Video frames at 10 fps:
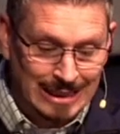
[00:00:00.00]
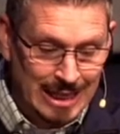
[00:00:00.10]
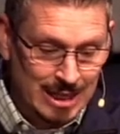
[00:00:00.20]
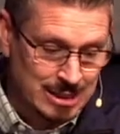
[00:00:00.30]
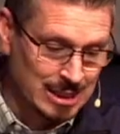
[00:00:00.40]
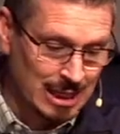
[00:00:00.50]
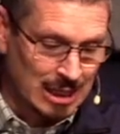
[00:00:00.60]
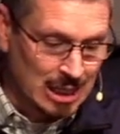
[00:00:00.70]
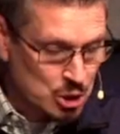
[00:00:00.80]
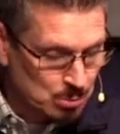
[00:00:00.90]
Let us
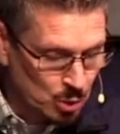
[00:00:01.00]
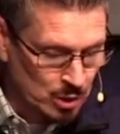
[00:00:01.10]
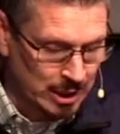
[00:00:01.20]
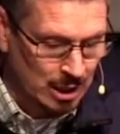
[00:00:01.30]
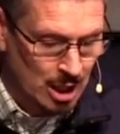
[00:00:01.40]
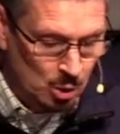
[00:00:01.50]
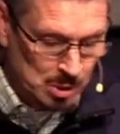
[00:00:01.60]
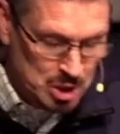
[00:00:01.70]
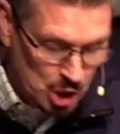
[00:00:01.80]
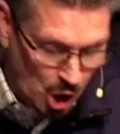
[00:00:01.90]
then each morning
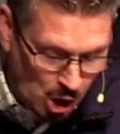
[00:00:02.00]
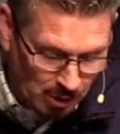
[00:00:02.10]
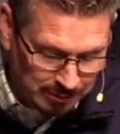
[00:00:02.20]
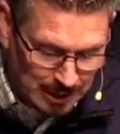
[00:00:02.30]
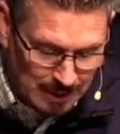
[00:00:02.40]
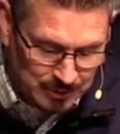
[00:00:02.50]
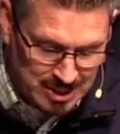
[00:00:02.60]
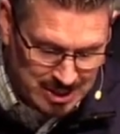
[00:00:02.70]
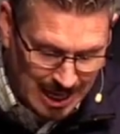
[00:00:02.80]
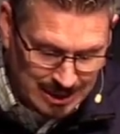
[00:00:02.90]
resolve
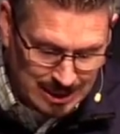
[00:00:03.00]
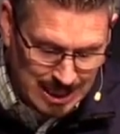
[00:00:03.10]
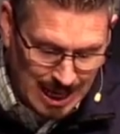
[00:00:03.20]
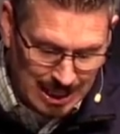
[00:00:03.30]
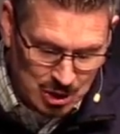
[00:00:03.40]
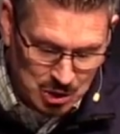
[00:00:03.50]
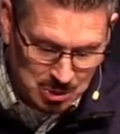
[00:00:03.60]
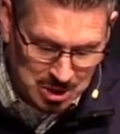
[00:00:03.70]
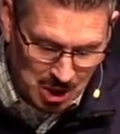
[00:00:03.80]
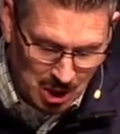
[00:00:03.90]
to send the day
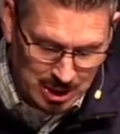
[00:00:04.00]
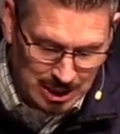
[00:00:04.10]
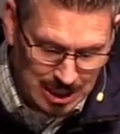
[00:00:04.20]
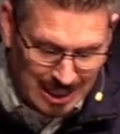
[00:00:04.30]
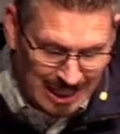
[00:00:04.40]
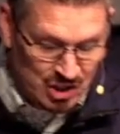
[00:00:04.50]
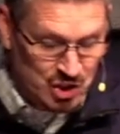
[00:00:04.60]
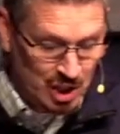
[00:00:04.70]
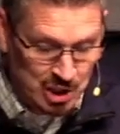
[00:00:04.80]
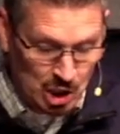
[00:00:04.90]
into eternity in
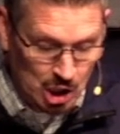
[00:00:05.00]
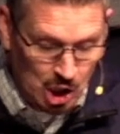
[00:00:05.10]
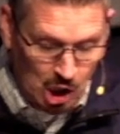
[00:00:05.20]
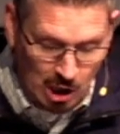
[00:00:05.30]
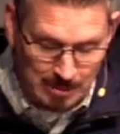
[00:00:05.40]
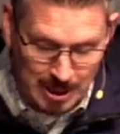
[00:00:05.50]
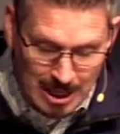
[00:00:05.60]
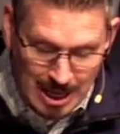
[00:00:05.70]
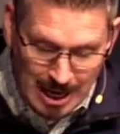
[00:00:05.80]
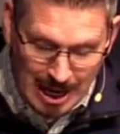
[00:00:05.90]
such a garb
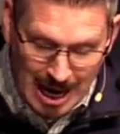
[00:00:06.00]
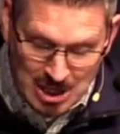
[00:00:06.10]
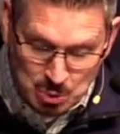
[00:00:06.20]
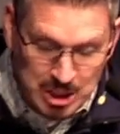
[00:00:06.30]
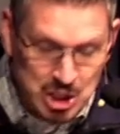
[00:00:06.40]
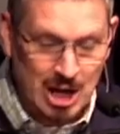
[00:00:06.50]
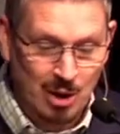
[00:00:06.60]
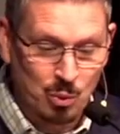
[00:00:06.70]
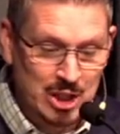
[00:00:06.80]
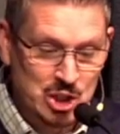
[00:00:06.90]
as we
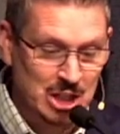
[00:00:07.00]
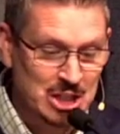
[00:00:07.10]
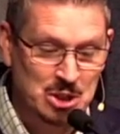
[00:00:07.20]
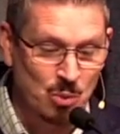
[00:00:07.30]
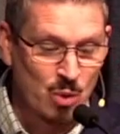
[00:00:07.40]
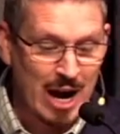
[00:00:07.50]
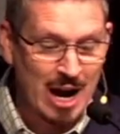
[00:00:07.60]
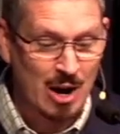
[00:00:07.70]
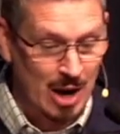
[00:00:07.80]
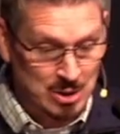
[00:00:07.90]
shall wish it to
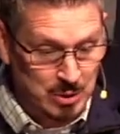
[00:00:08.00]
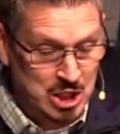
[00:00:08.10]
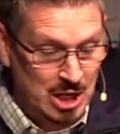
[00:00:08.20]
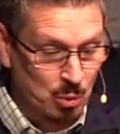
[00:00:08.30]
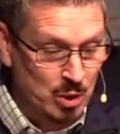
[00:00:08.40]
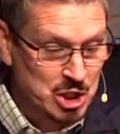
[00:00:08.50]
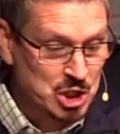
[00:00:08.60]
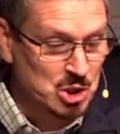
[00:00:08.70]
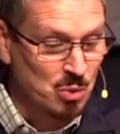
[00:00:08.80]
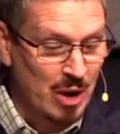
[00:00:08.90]
wear as we shall
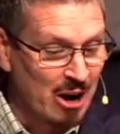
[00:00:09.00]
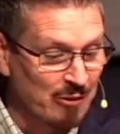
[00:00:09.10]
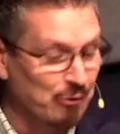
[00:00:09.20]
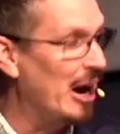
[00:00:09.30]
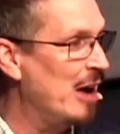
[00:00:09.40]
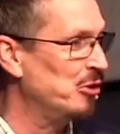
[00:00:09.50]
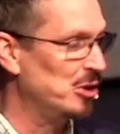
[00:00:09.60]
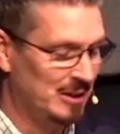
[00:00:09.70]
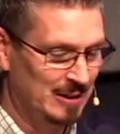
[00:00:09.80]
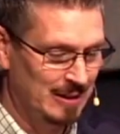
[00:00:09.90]
wish to wear
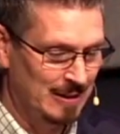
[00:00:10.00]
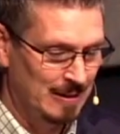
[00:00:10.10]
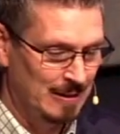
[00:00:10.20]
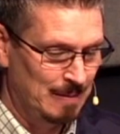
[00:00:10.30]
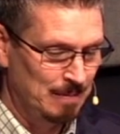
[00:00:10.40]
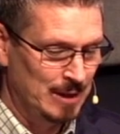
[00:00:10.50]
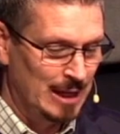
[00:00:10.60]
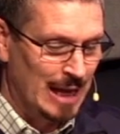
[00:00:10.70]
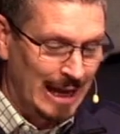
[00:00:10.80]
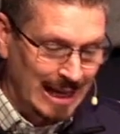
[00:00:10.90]
forever.
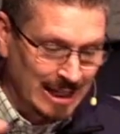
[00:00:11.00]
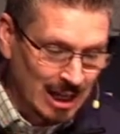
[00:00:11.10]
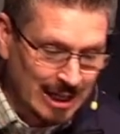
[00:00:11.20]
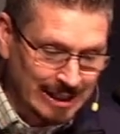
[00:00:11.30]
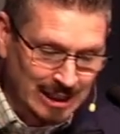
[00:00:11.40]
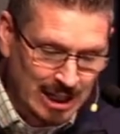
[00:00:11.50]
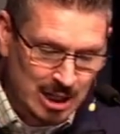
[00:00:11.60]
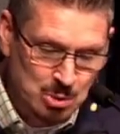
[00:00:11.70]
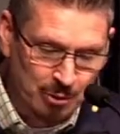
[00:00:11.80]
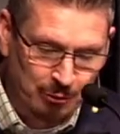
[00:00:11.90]
And at night
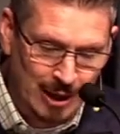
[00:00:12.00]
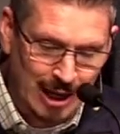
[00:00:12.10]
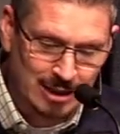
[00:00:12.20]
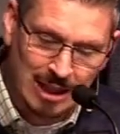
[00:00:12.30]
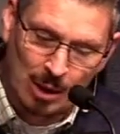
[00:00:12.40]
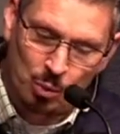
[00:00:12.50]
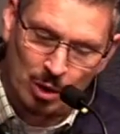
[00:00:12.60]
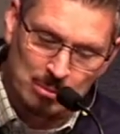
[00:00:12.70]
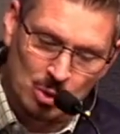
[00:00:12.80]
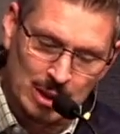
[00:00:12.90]
let us reflect that
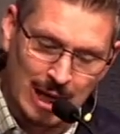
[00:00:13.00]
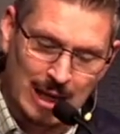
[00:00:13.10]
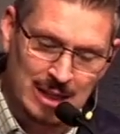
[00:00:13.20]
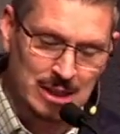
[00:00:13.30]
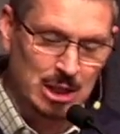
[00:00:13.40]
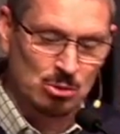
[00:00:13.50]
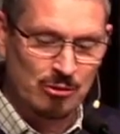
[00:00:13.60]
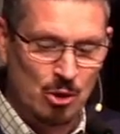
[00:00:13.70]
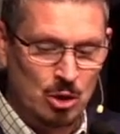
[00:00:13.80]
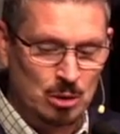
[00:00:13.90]
one more day is
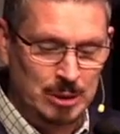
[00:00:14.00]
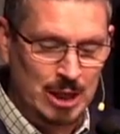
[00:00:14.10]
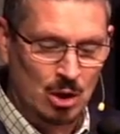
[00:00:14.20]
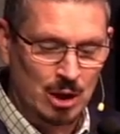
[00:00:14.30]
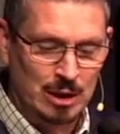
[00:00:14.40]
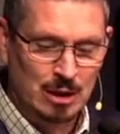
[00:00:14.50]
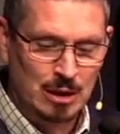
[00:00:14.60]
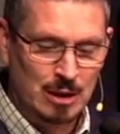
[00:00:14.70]
irrevocably gone,